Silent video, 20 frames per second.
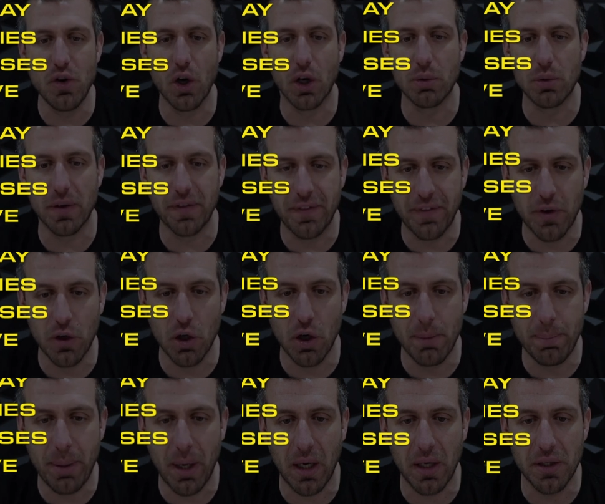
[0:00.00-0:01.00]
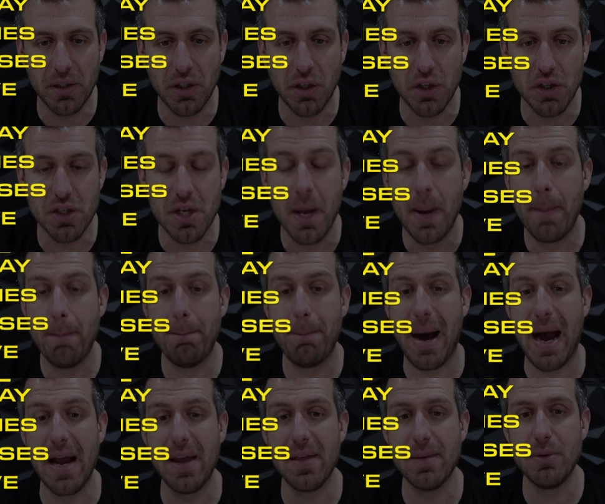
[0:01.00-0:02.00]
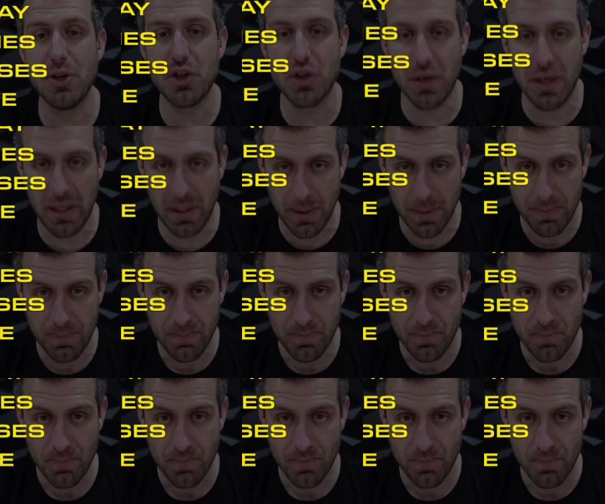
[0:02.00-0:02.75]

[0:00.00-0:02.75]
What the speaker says: your referral partners, buy them a drink,